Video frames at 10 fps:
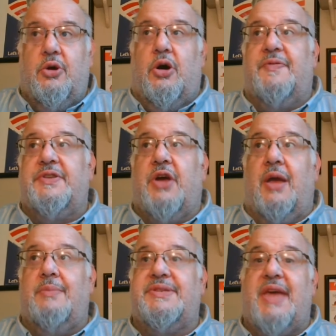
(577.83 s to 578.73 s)

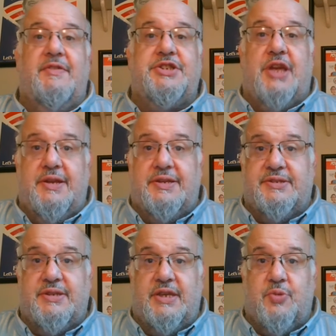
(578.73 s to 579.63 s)
oftentimes have
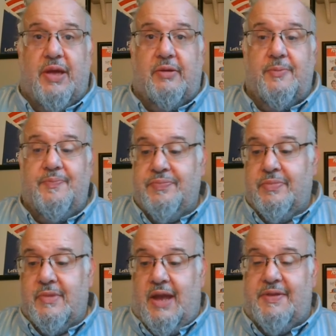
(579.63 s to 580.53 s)
agendas as well.
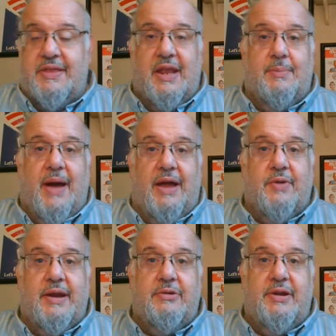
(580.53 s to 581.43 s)
I think that a
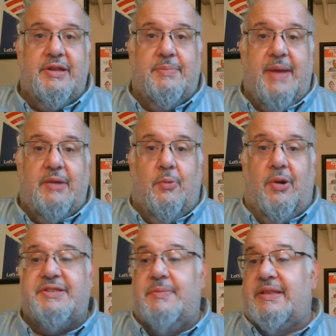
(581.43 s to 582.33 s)
moderator in a debate
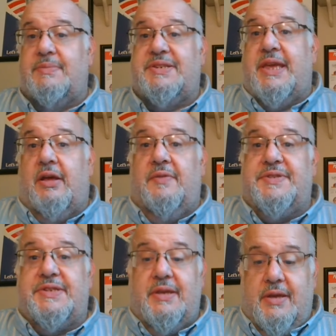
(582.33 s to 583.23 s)
wants to make
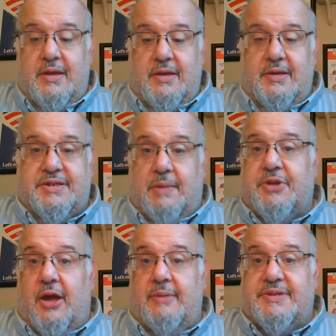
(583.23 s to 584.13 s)
themselves
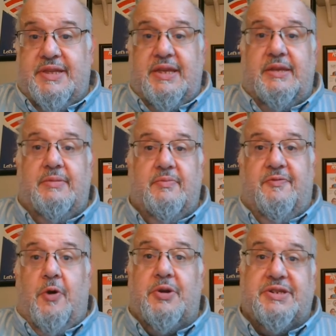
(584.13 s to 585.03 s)
sometimes the
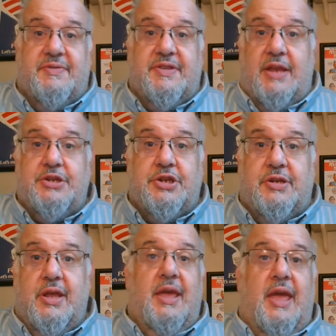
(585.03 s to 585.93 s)
focus of
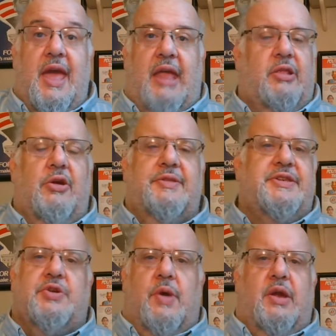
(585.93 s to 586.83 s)
attention. And look at
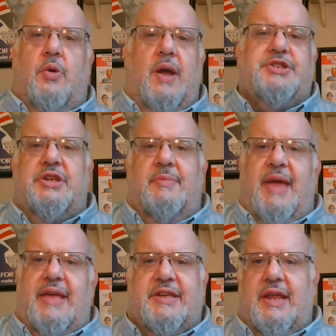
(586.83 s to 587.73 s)
this great question I'm
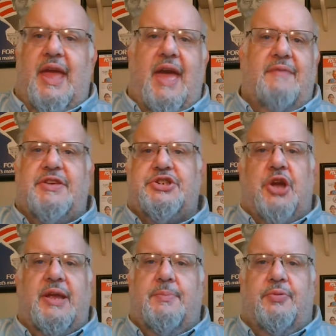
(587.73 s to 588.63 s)
asking. I have this
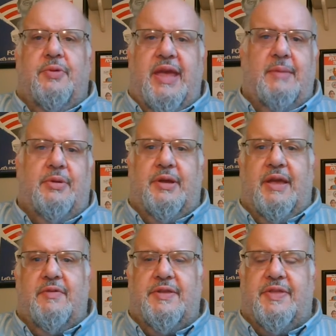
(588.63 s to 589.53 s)
giant preamble and
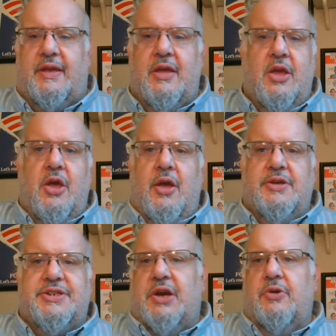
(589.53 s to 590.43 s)
everything.
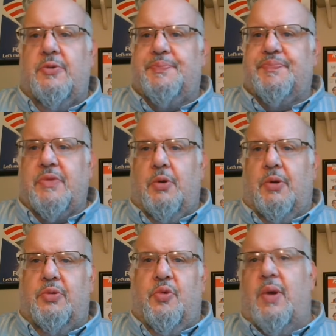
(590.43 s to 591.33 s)
So
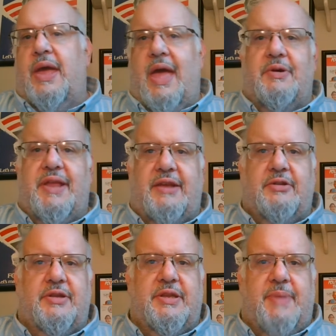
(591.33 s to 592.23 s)
the way I would
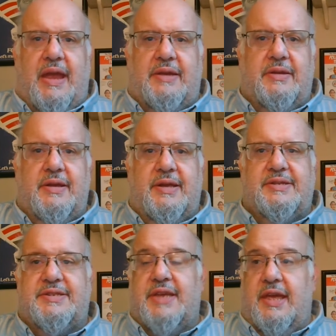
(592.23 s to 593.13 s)
handle a debate
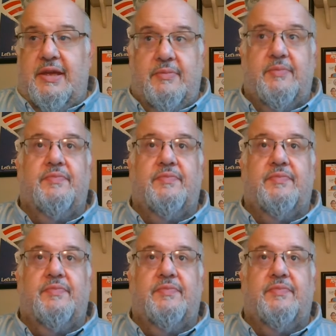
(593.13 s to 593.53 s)
is say,